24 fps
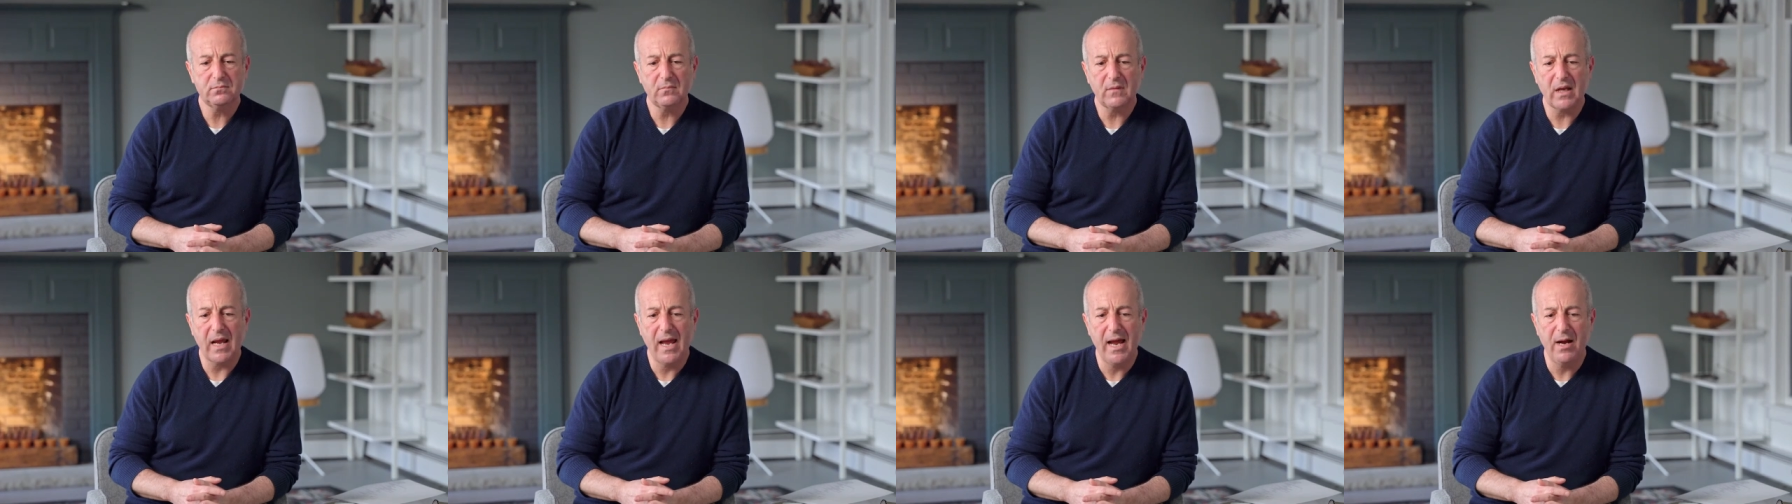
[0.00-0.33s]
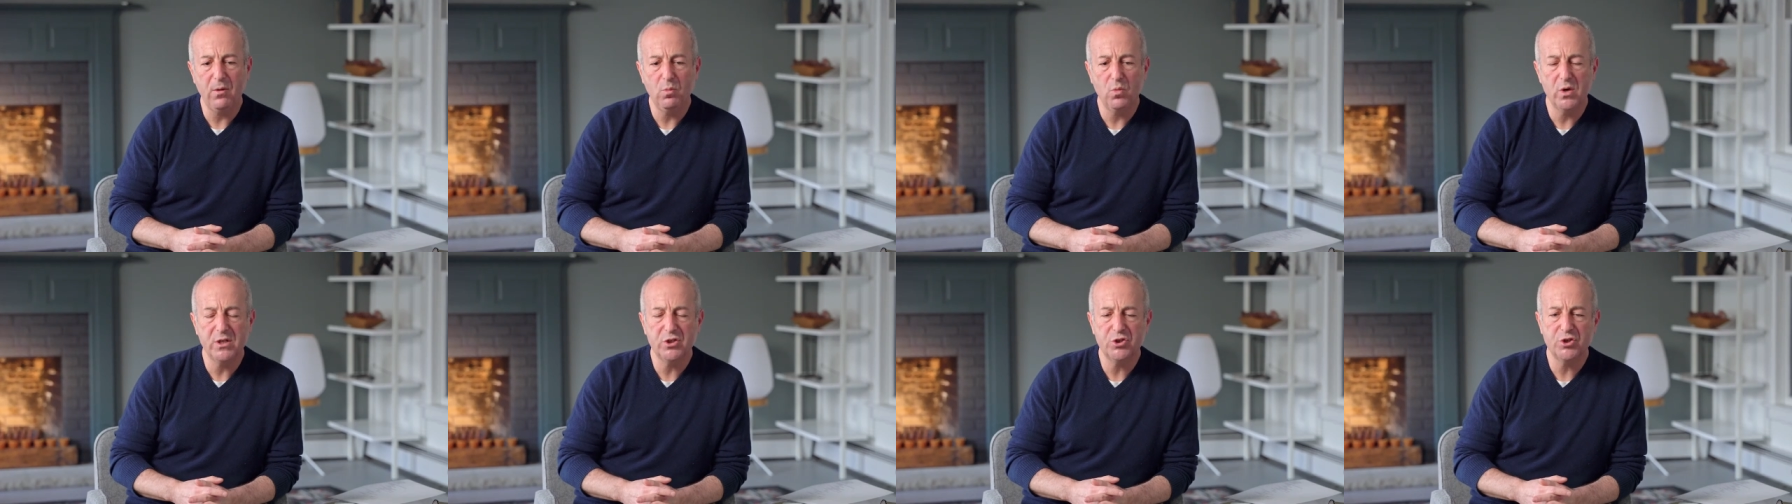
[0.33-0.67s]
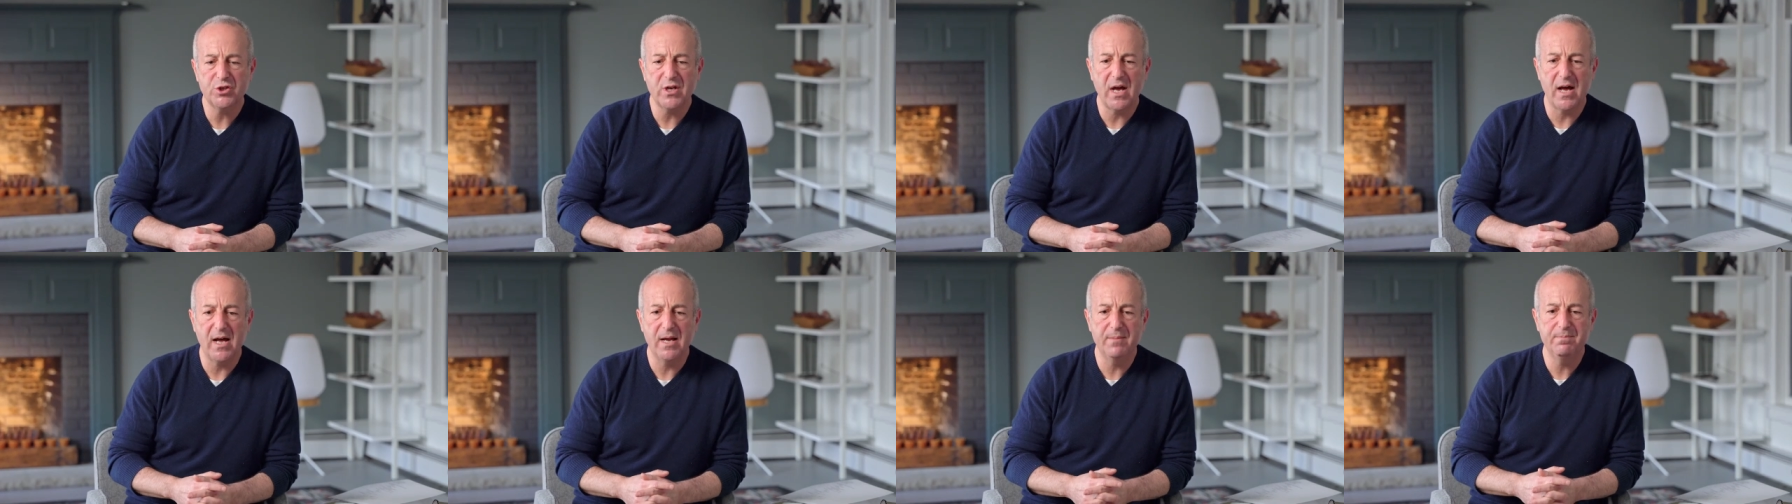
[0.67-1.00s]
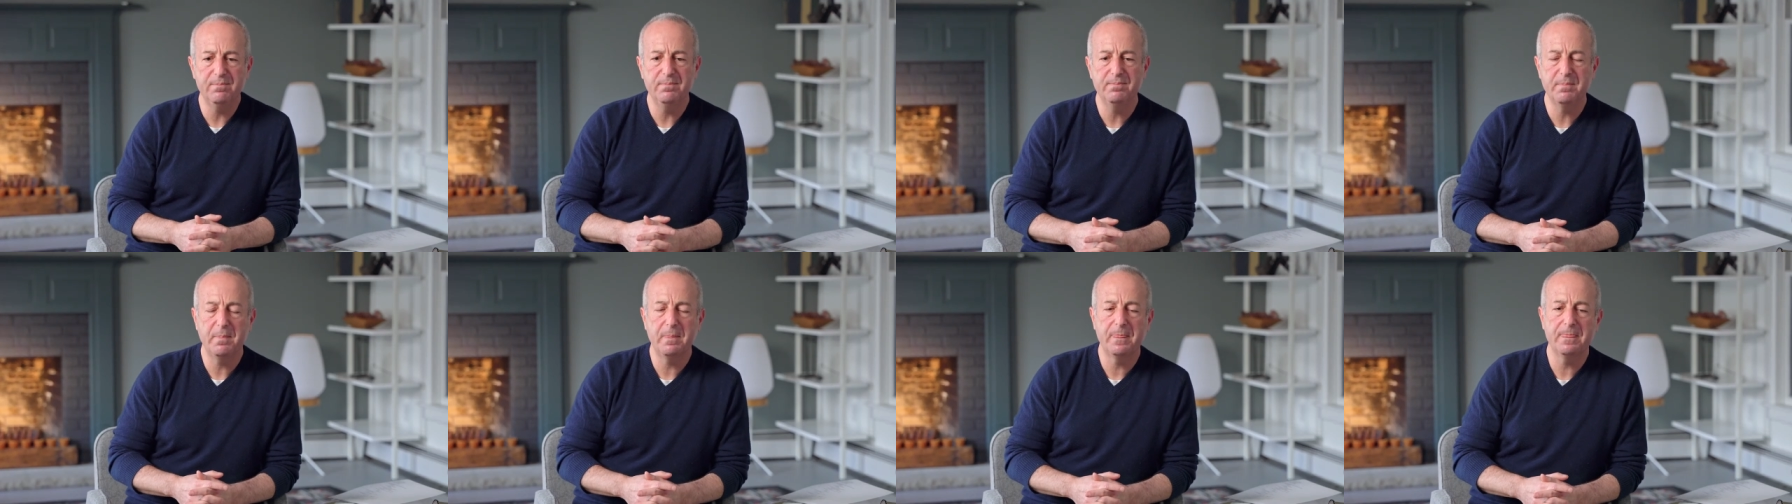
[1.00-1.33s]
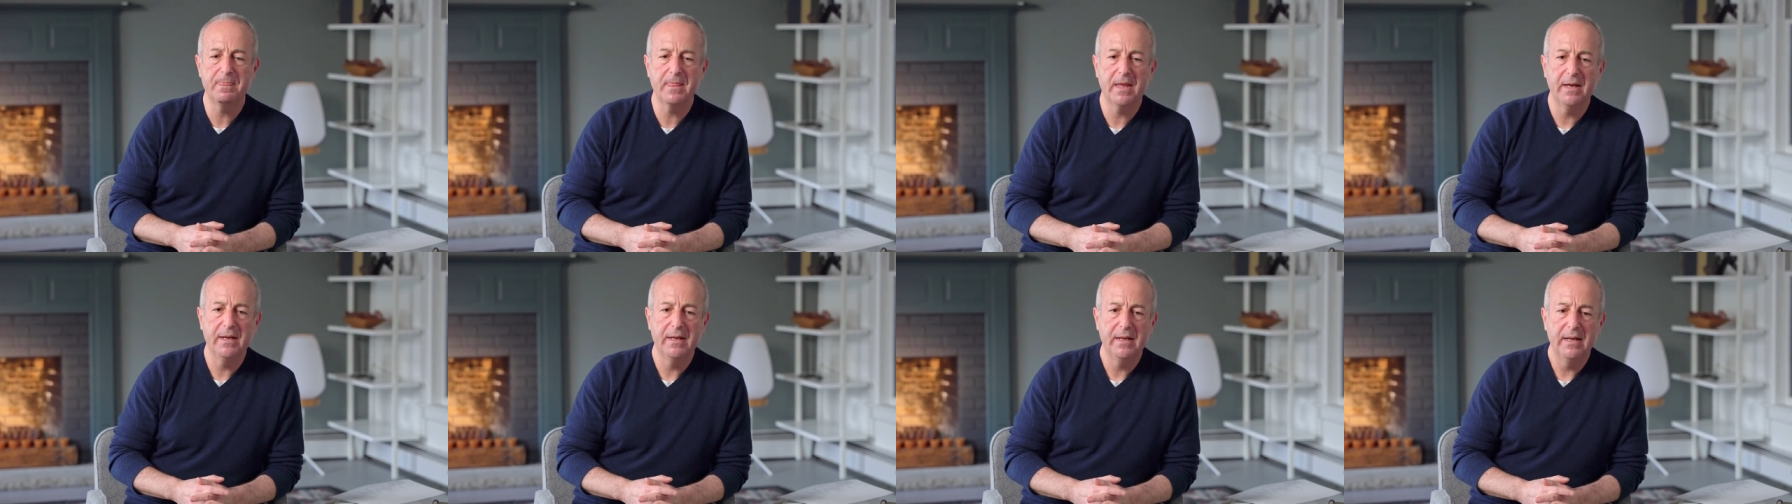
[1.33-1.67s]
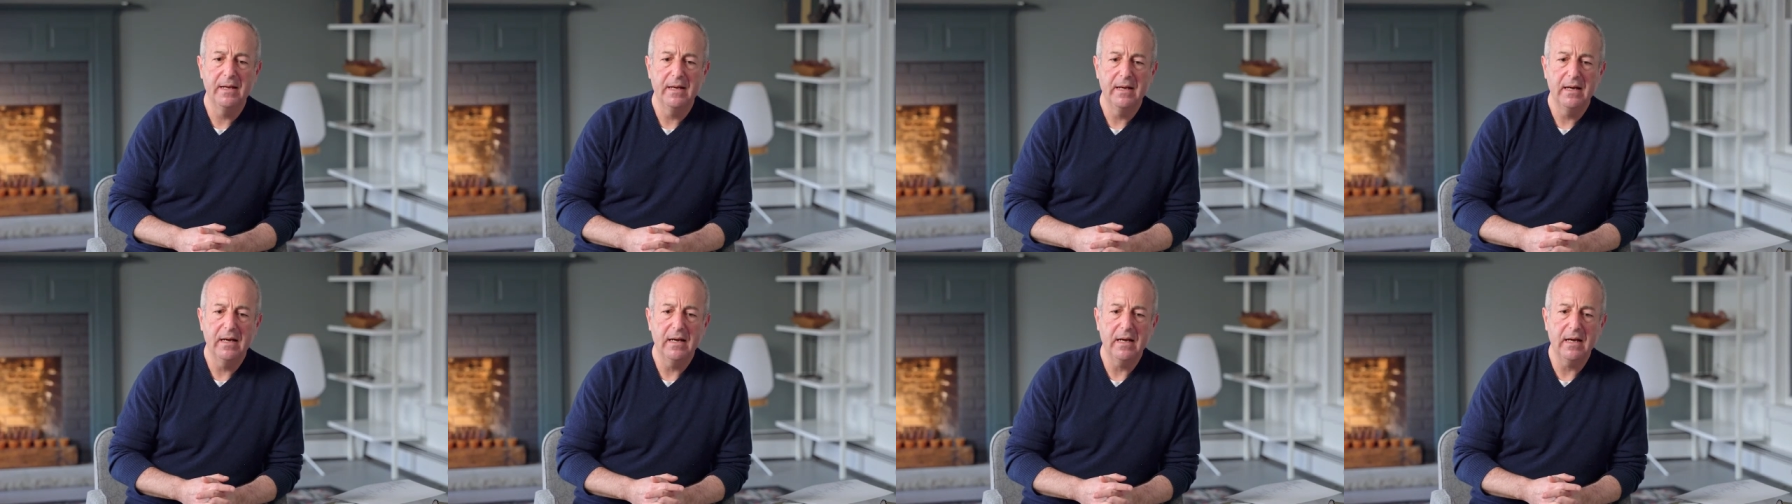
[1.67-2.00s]
At which time,
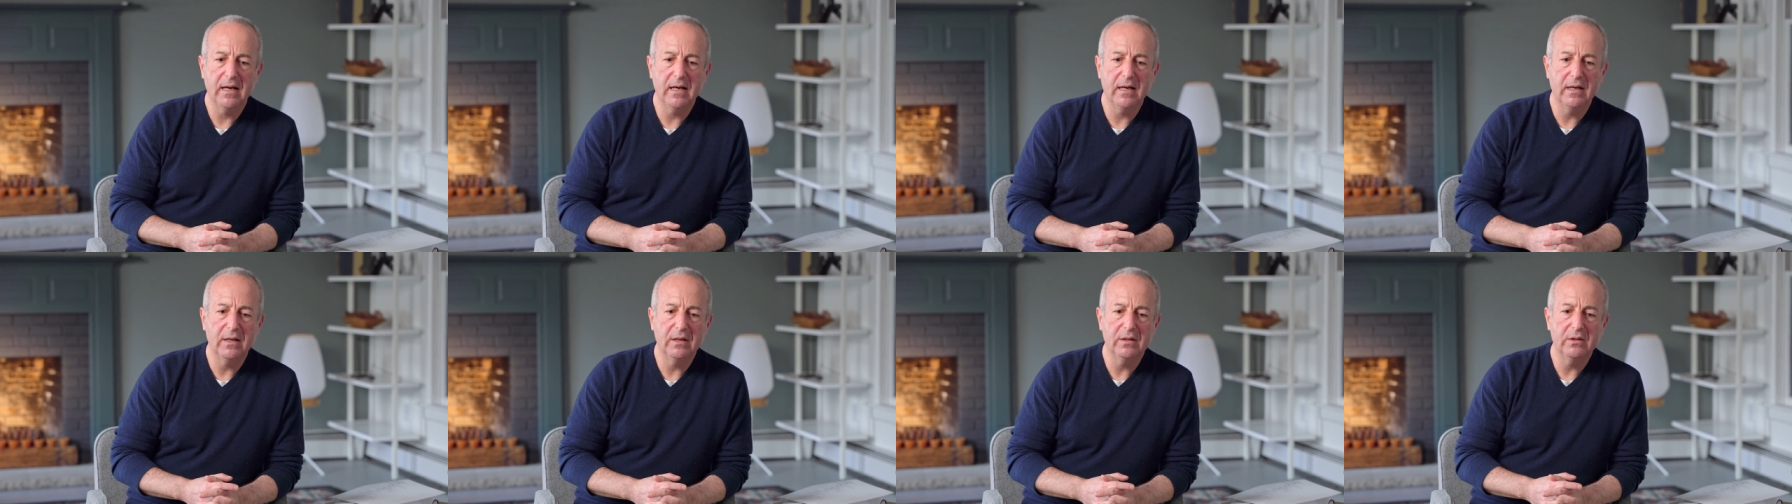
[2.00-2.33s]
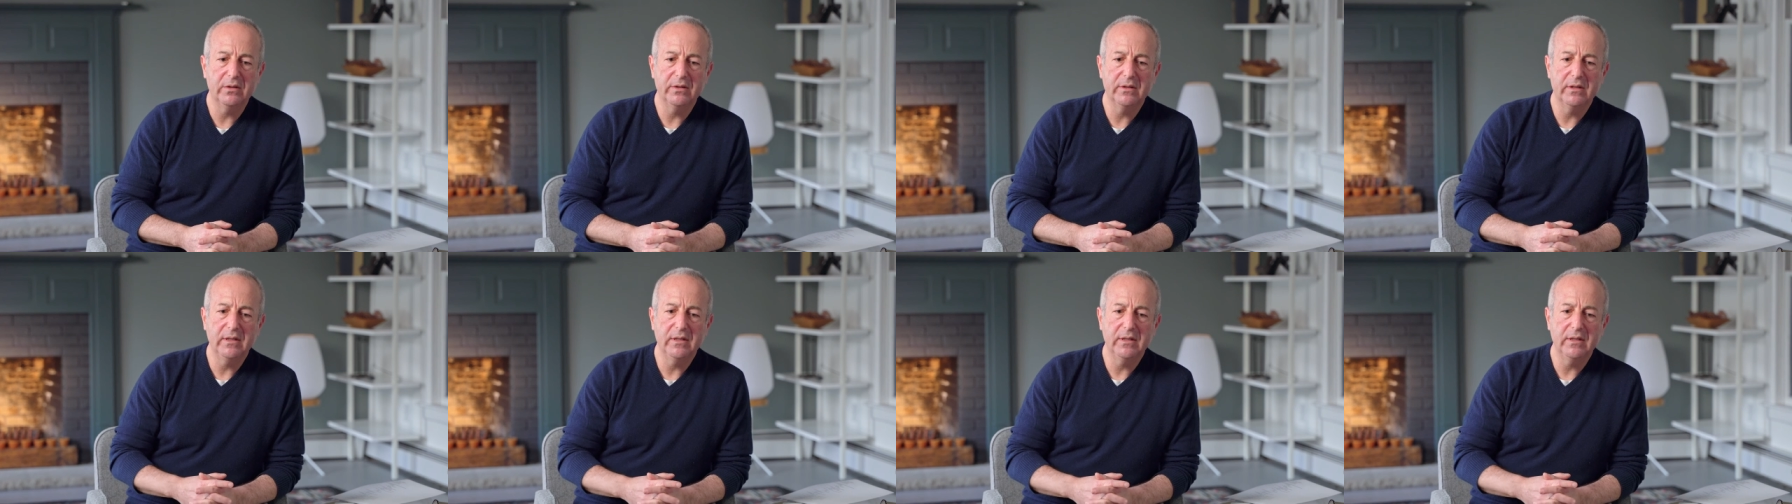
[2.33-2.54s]
uh,